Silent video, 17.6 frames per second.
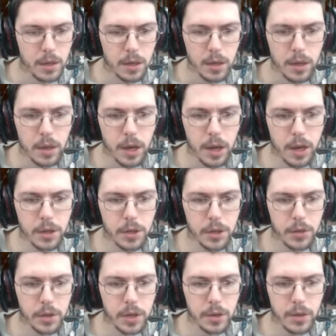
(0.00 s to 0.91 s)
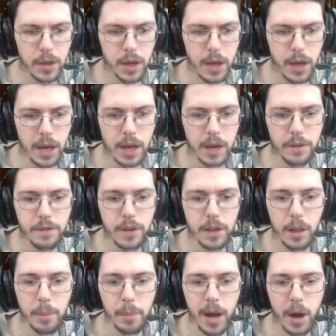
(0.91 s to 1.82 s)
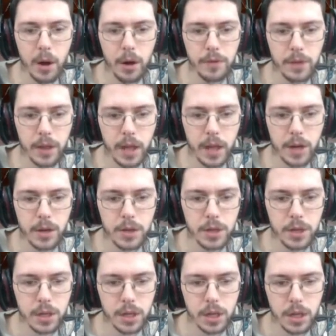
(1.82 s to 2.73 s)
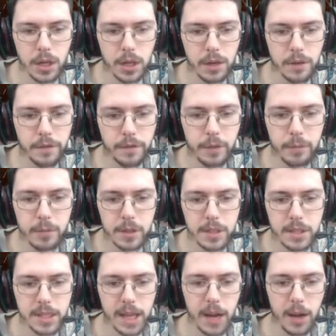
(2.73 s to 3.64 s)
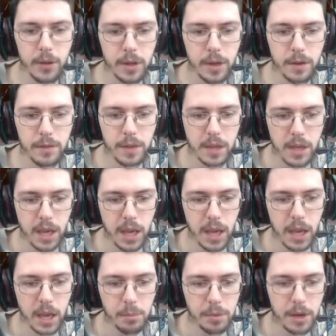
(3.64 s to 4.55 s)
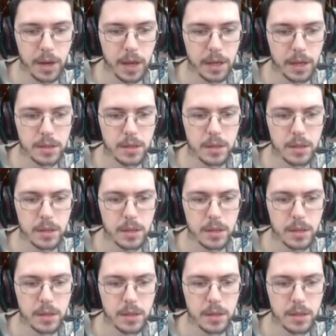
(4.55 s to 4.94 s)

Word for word: Huh, did you hear that? I can feel a powerful energy from the south of the camp. Next.